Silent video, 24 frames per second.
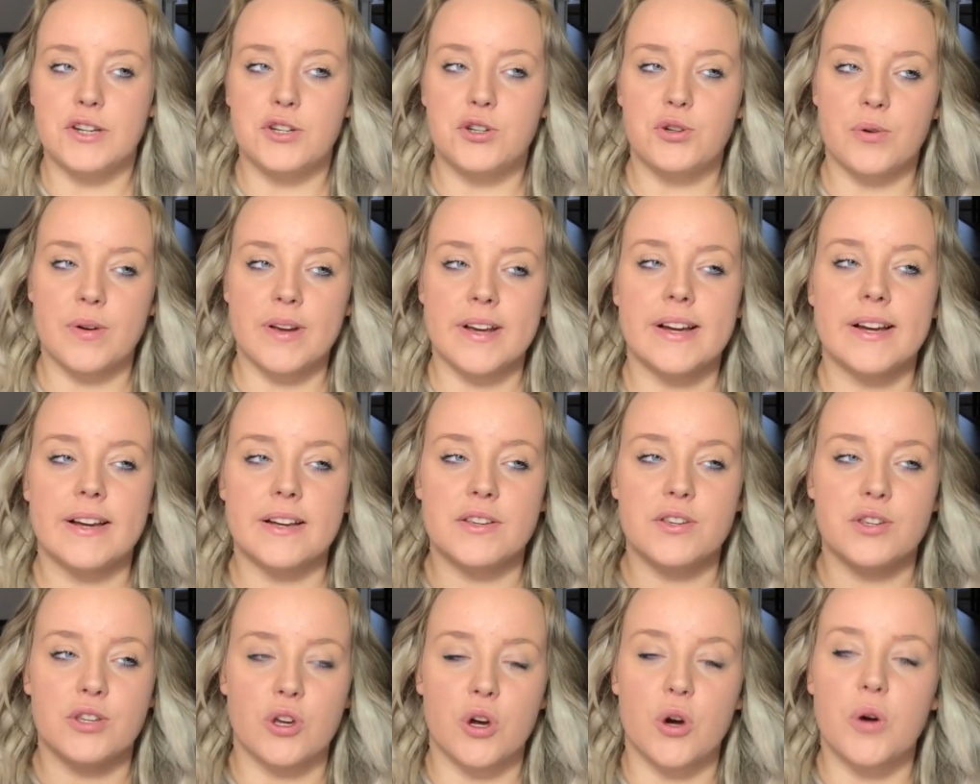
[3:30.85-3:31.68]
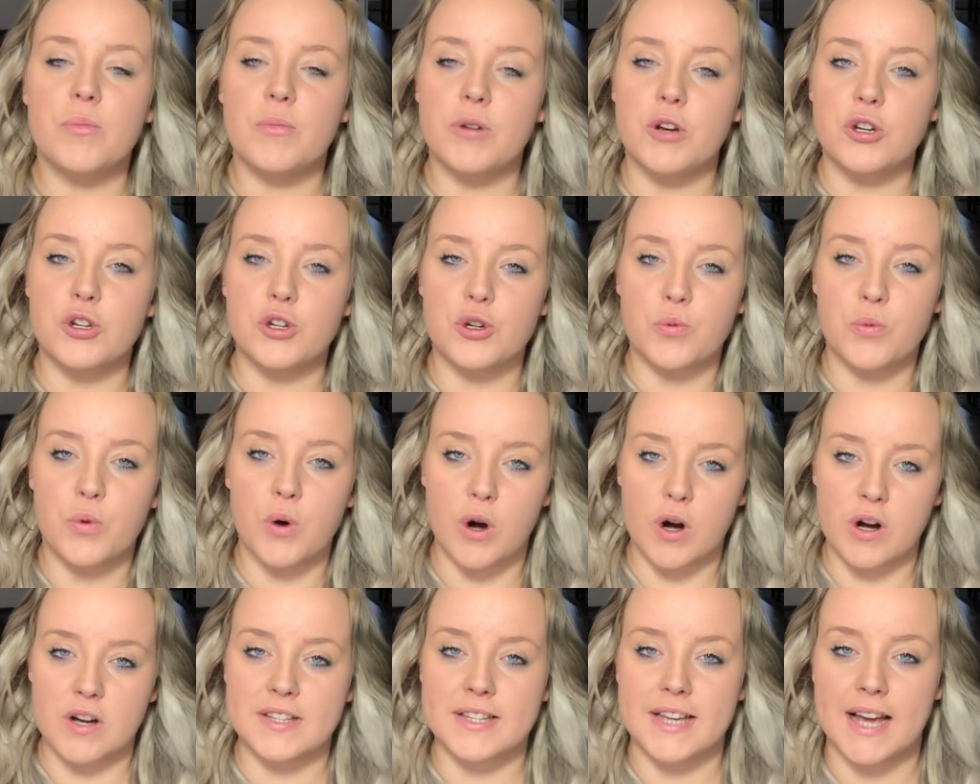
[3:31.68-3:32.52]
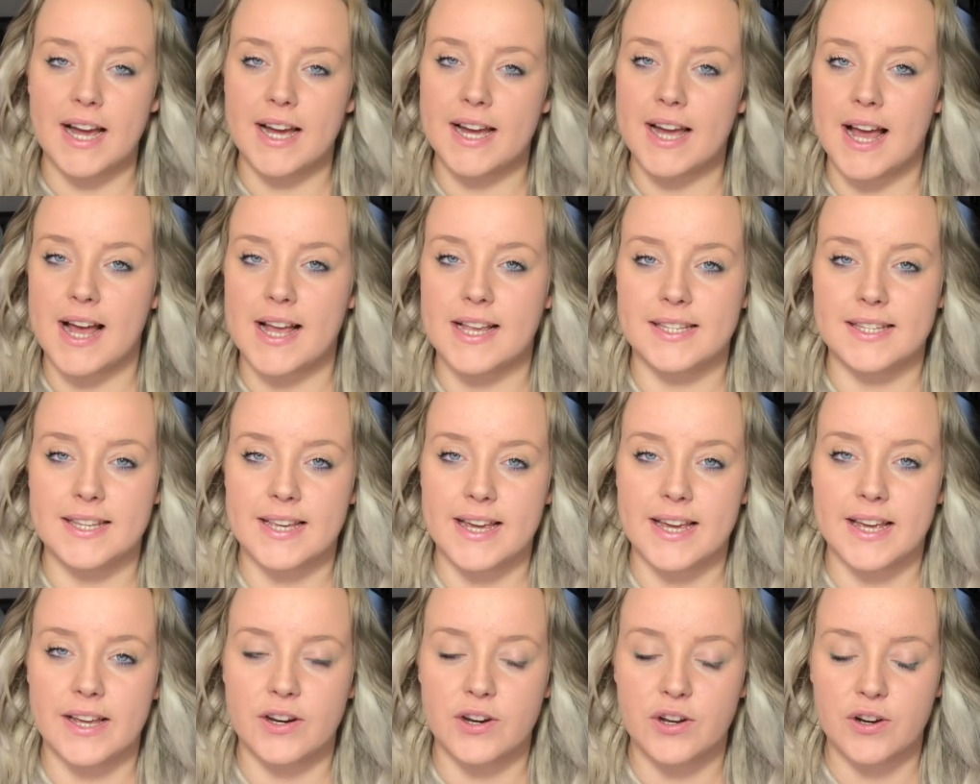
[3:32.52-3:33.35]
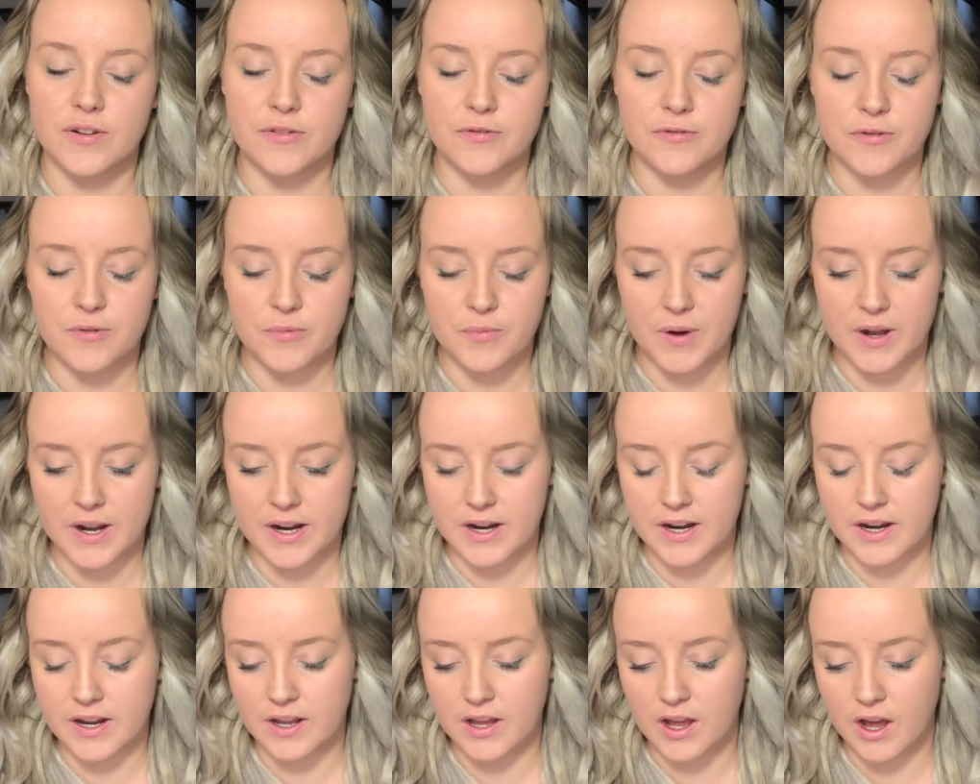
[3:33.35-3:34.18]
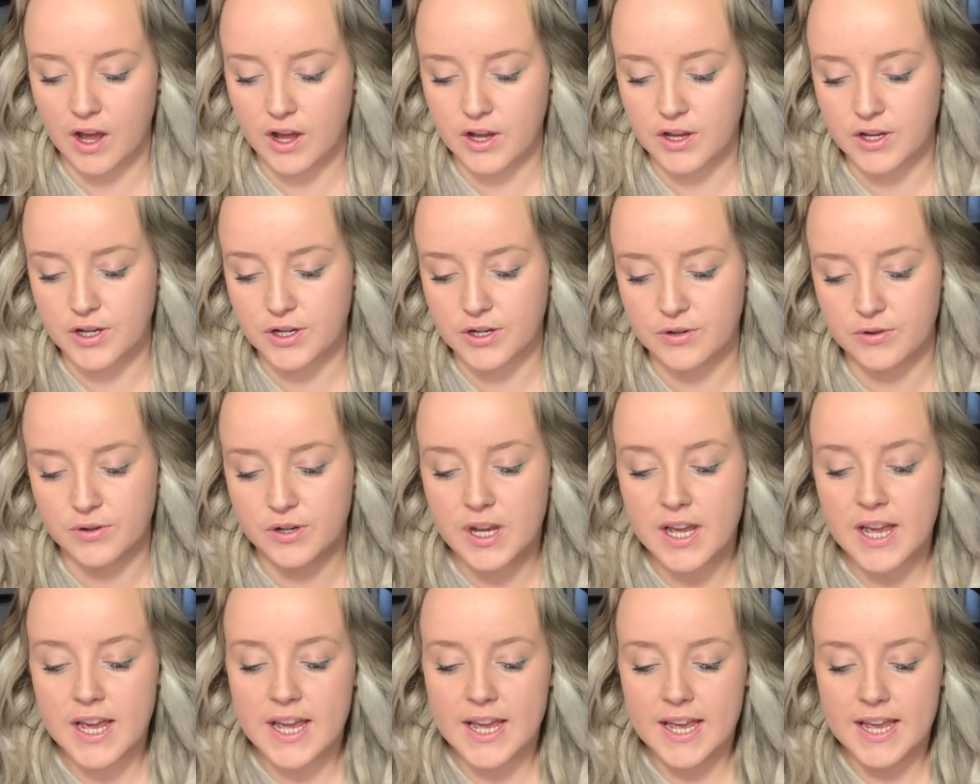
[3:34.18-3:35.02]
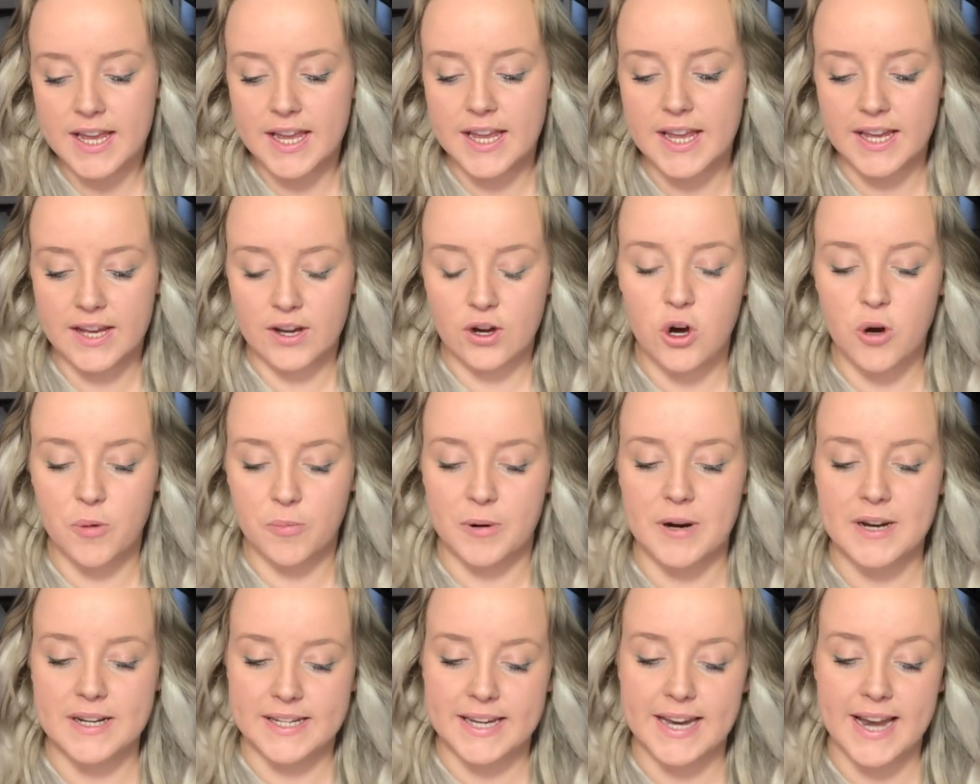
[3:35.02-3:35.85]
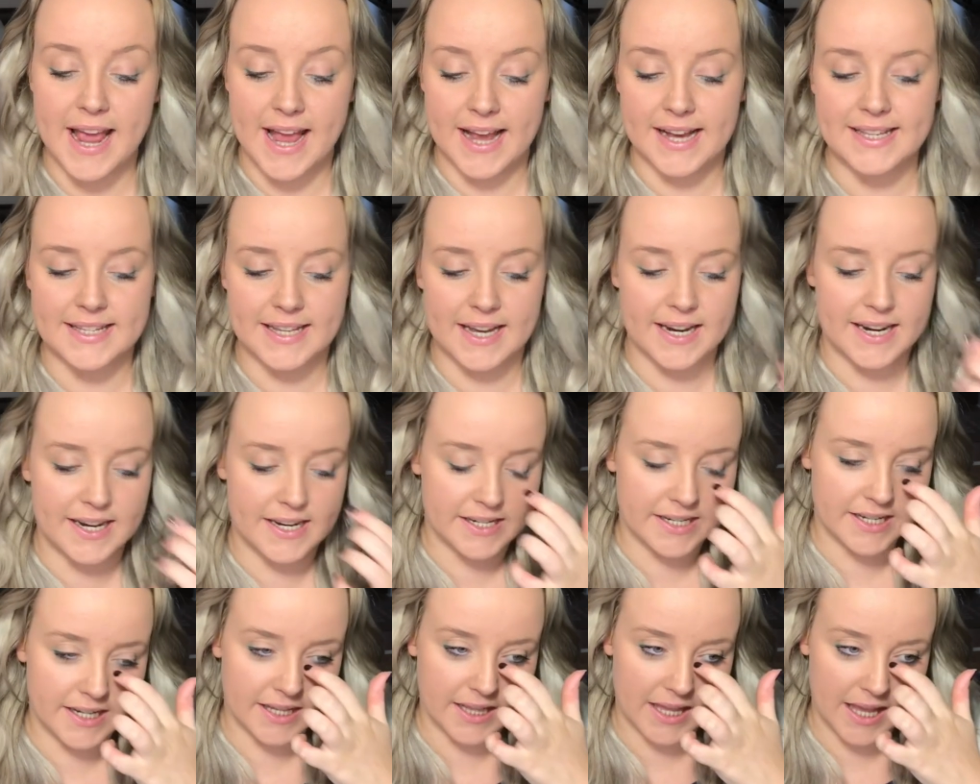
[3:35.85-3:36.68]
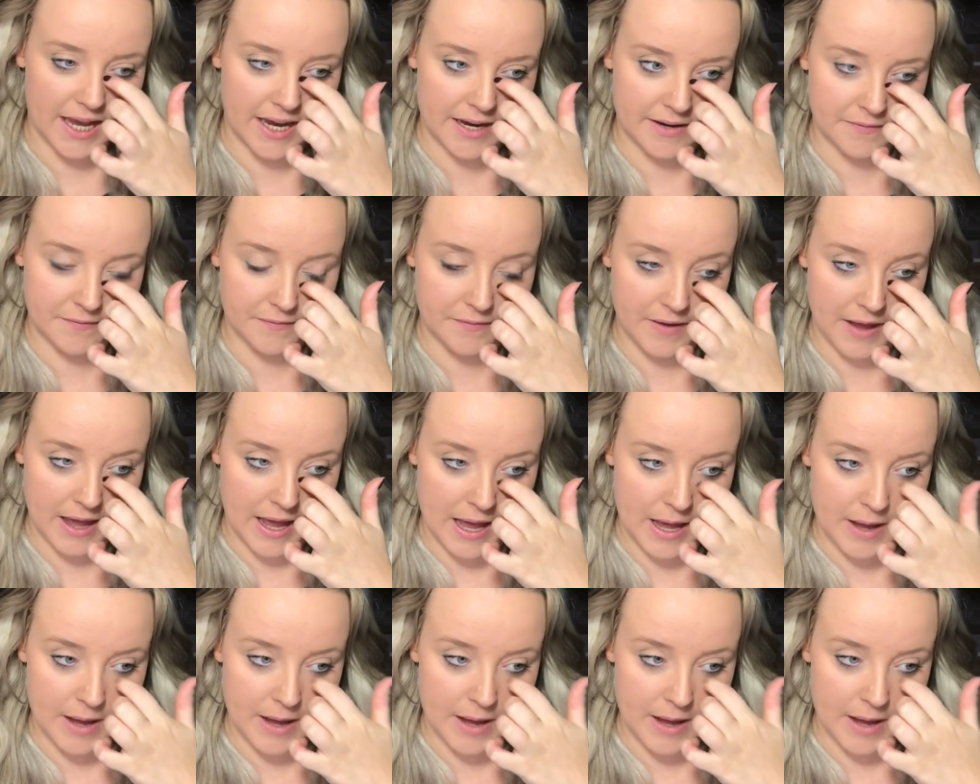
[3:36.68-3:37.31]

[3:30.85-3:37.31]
Drink so much water. I can't say it enough when you incorporate an Exante into your life.